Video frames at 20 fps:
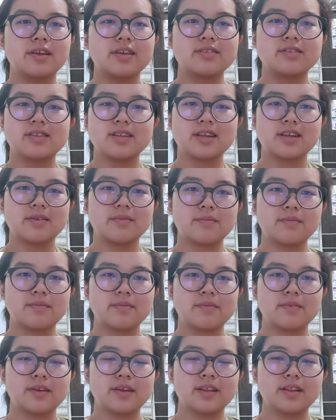seem
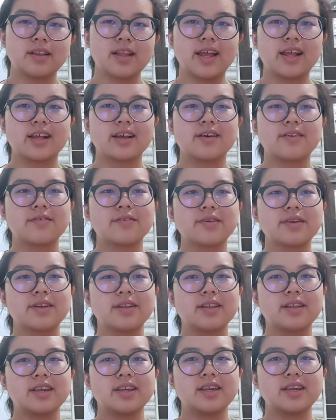like a
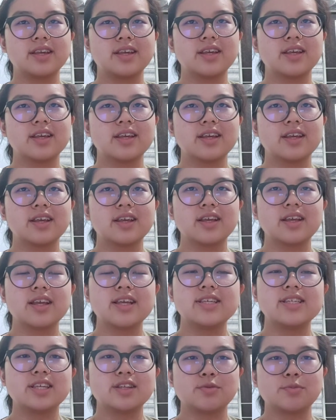really
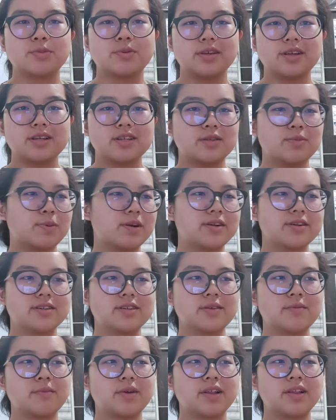easy to please
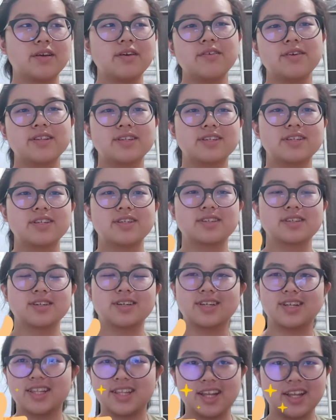person, but no, it's just
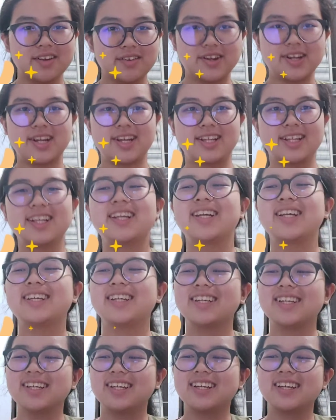that great.
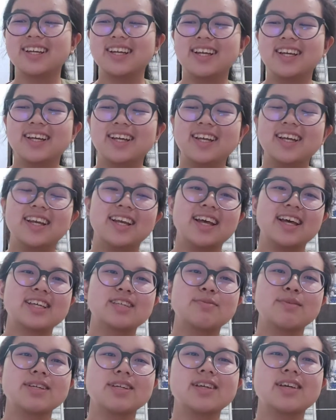
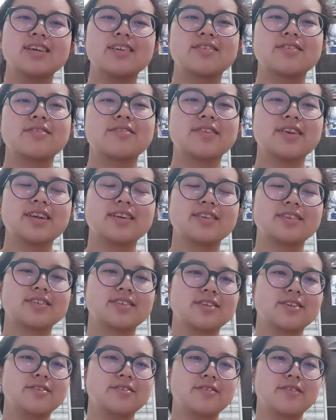Especially to
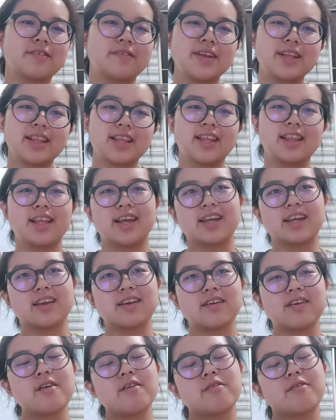readers who really like
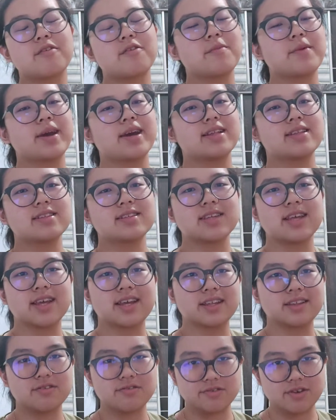romance
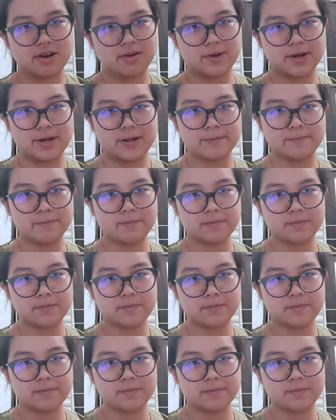and drama.